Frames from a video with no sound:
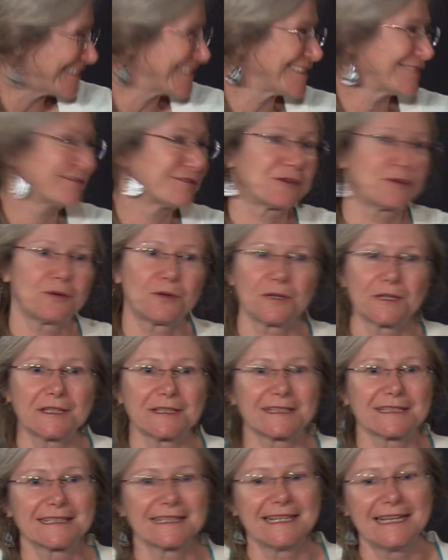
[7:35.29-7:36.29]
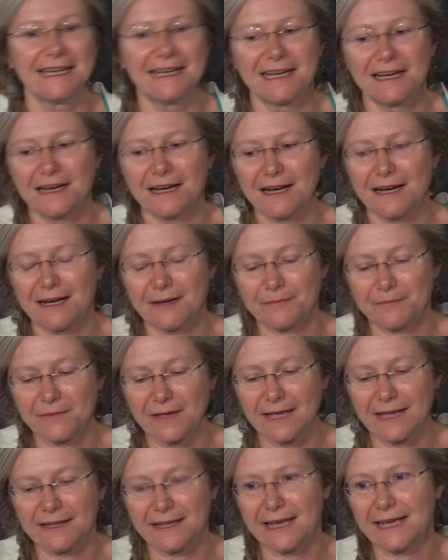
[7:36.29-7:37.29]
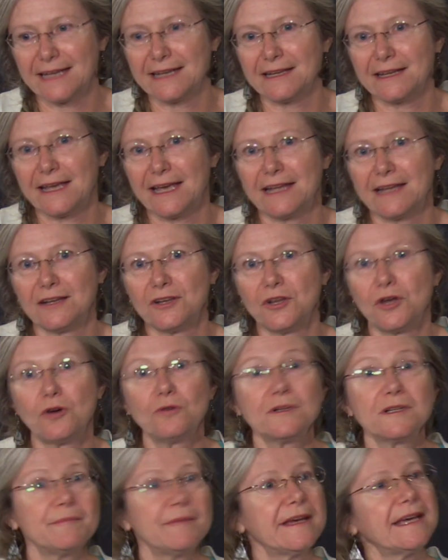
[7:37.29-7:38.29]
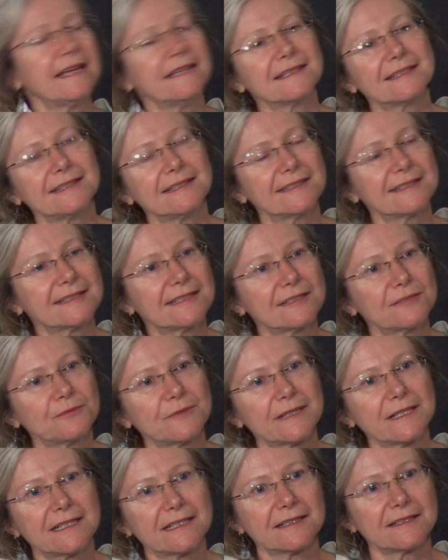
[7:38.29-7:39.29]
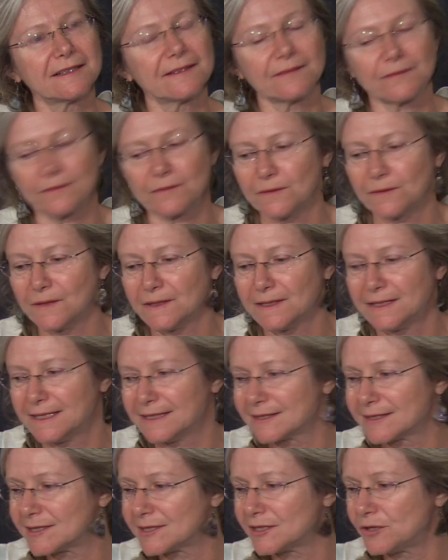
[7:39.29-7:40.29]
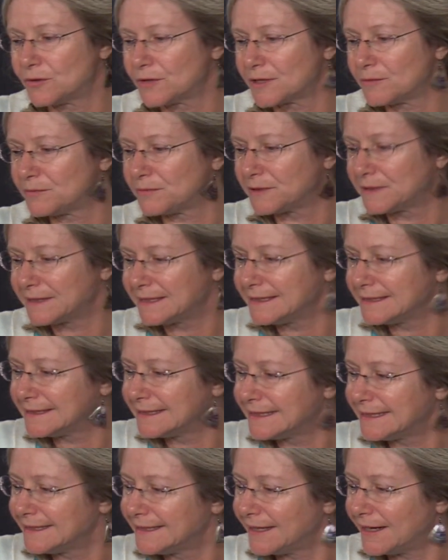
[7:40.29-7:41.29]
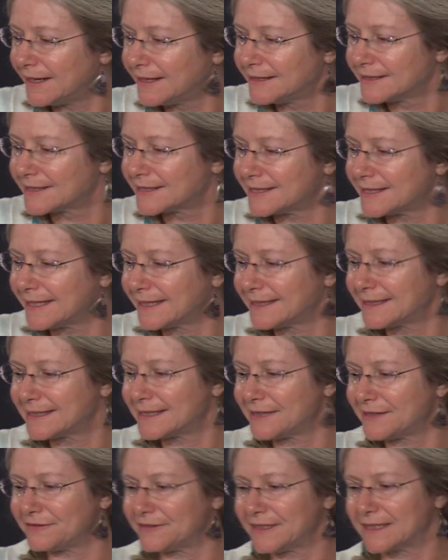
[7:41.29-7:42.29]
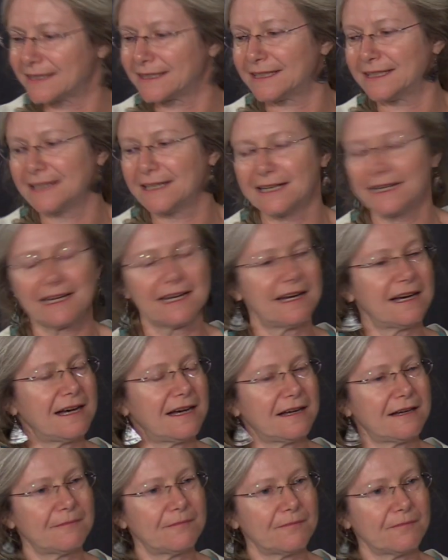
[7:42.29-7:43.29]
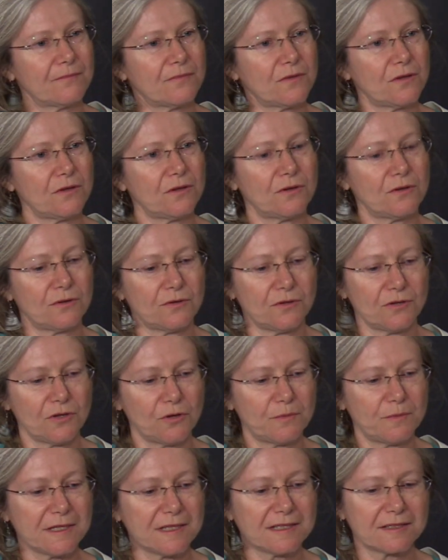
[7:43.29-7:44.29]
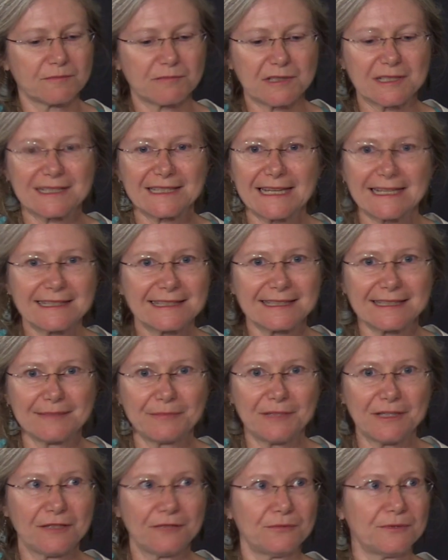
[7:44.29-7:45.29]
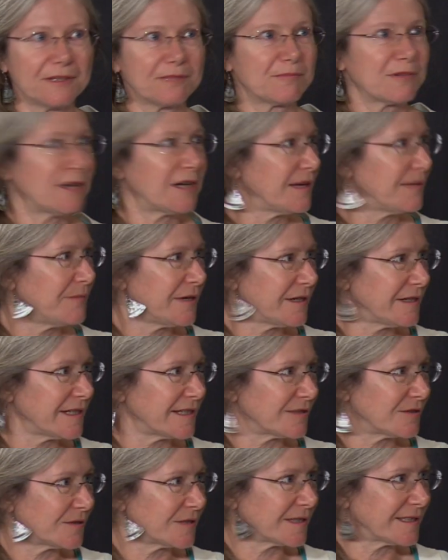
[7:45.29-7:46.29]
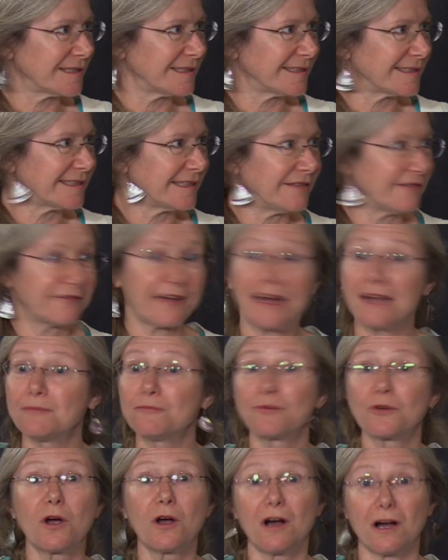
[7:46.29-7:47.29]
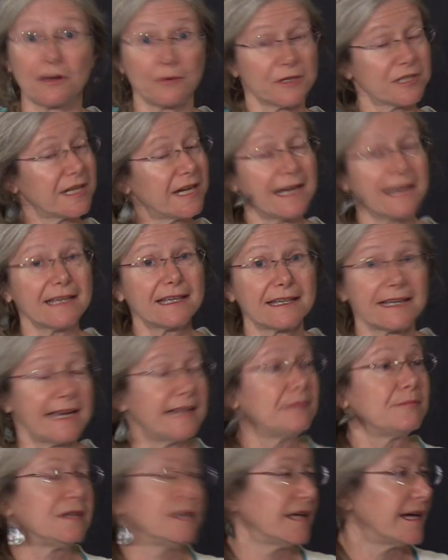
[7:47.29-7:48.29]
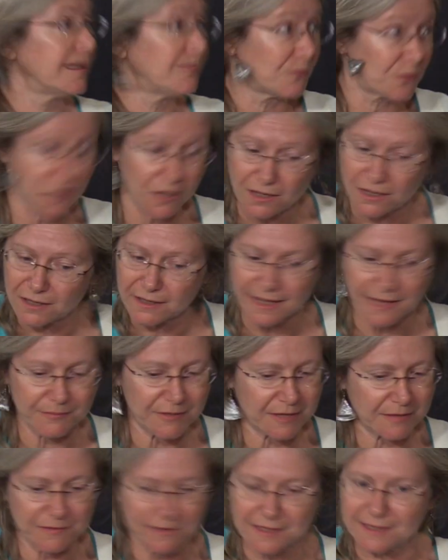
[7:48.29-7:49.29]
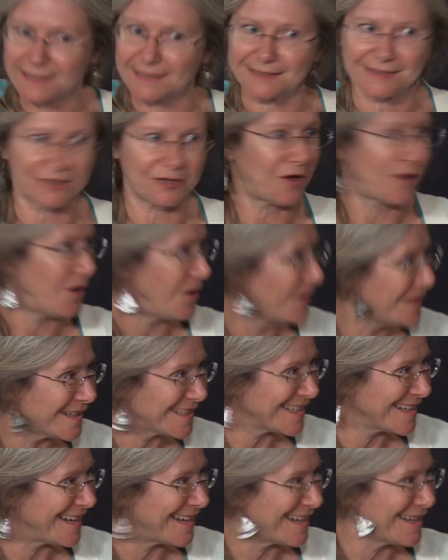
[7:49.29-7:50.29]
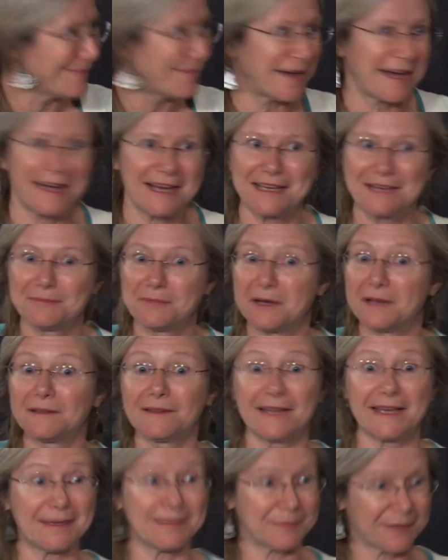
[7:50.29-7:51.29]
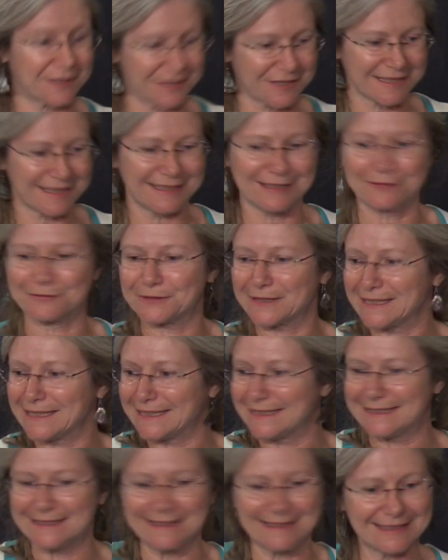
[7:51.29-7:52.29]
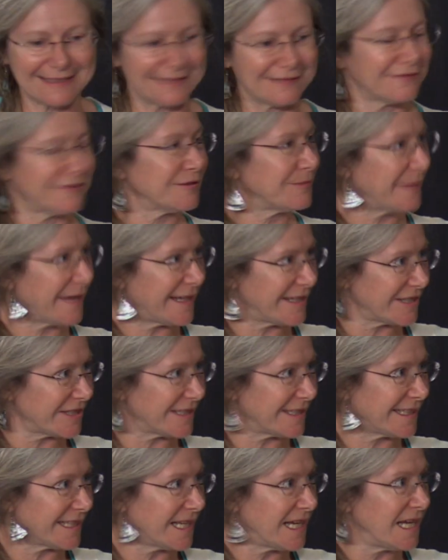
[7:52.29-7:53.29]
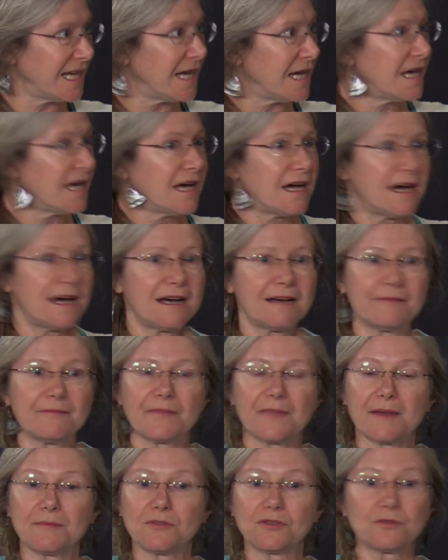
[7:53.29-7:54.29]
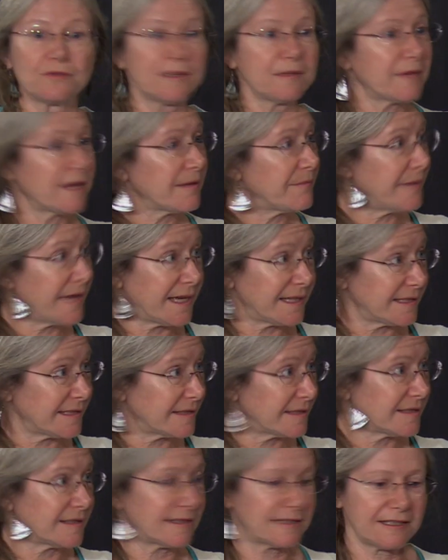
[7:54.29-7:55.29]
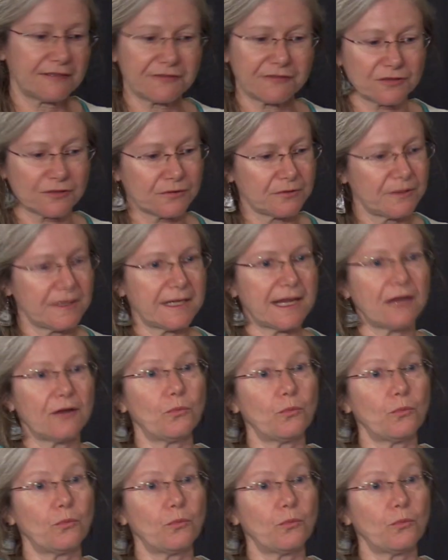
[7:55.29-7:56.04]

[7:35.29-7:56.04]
of course, and no debate. See, this is where it's so completely unscientific. Nobody's presenting me with primary sources. If I'm wrong, which I can be, I'm wrong. I make mistakes all the time. I'm a layperson reading this information. I'm doing my best to sift through it and